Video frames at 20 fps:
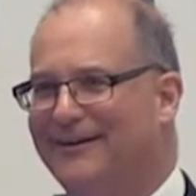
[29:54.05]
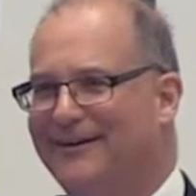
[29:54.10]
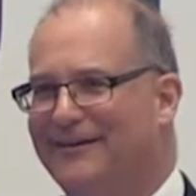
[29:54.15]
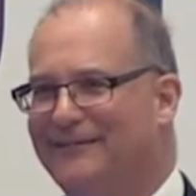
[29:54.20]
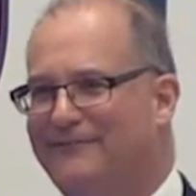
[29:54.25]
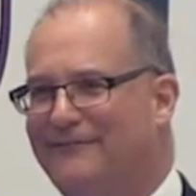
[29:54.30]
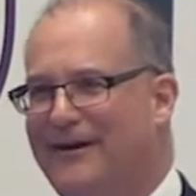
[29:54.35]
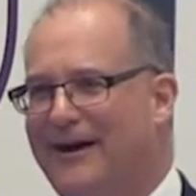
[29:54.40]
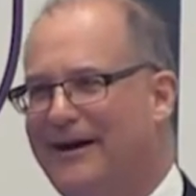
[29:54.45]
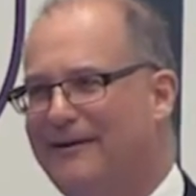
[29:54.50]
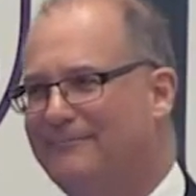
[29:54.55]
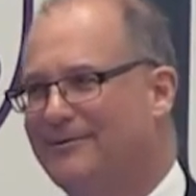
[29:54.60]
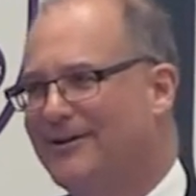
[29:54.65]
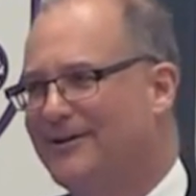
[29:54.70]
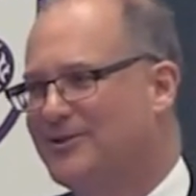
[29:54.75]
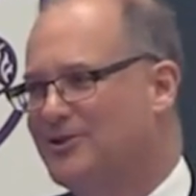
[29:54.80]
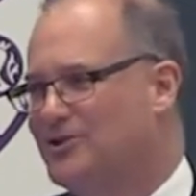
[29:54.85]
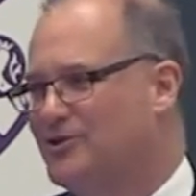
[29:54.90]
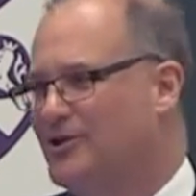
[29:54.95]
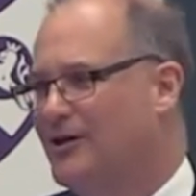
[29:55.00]
a
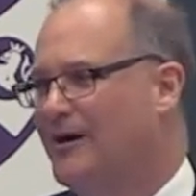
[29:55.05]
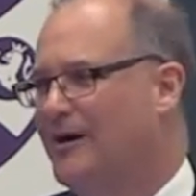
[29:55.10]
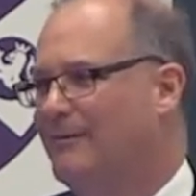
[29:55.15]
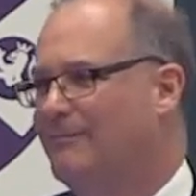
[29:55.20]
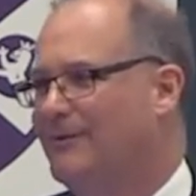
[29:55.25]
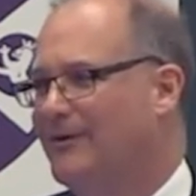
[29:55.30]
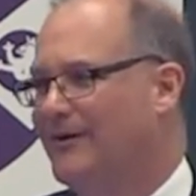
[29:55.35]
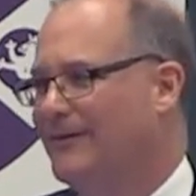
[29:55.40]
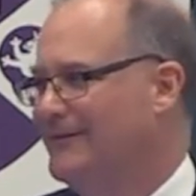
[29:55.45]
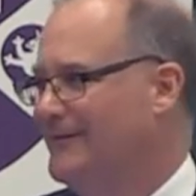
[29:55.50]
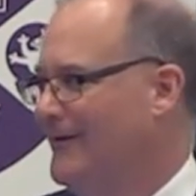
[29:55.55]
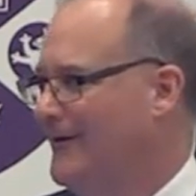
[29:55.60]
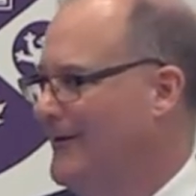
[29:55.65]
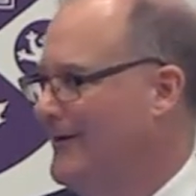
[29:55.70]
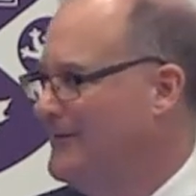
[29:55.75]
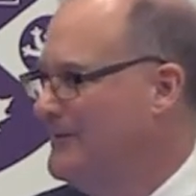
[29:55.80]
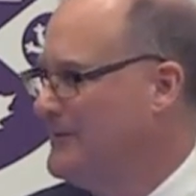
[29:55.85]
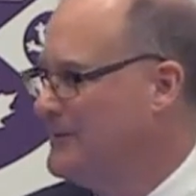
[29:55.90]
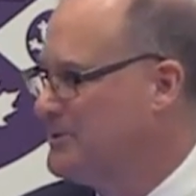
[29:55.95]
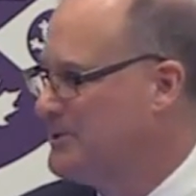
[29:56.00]
fabulous job on,
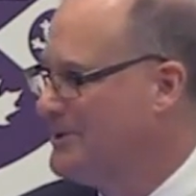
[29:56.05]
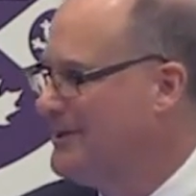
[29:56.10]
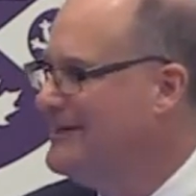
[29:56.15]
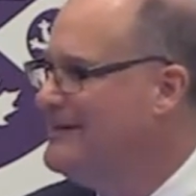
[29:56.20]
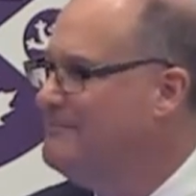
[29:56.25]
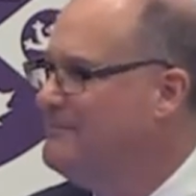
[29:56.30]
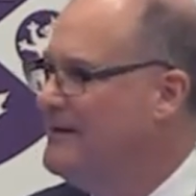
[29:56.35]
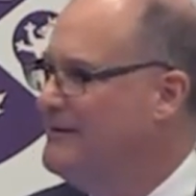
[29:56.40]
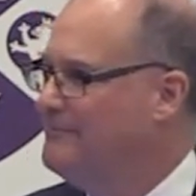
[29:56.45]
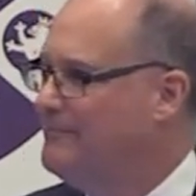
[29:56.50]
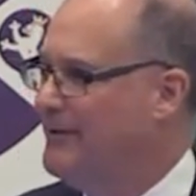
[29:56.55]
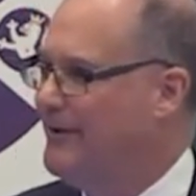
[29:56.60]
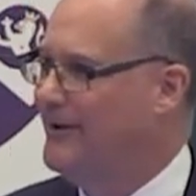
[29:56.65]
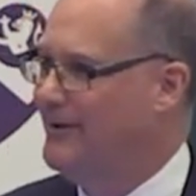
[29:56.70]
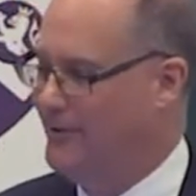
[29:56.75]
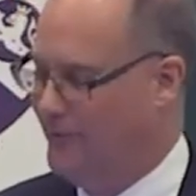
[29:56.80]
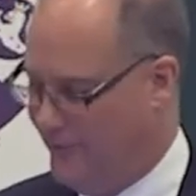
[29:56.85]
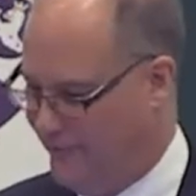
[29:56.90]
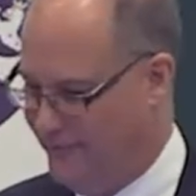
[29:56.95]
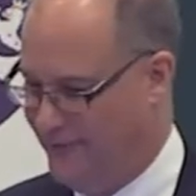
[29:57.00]
on the sleeping
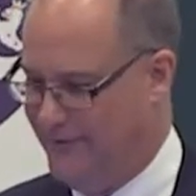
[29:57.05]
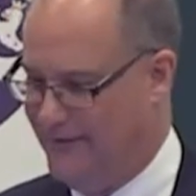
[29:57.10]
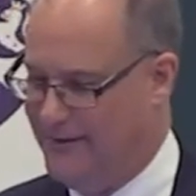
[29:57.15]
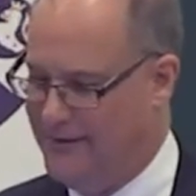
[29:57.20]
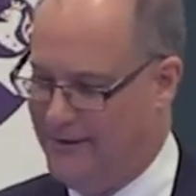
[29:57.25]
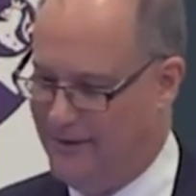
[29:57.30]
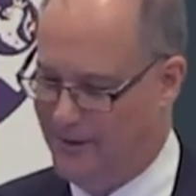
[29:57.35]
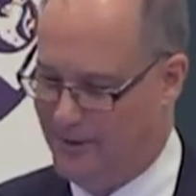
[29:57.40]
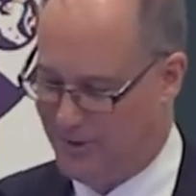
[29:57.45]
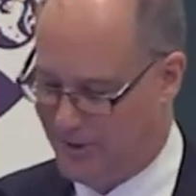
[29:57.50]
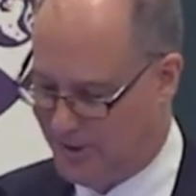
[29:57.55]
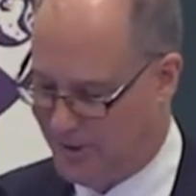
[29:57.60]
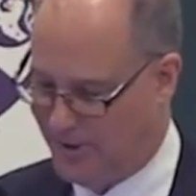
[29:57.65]
part over the years.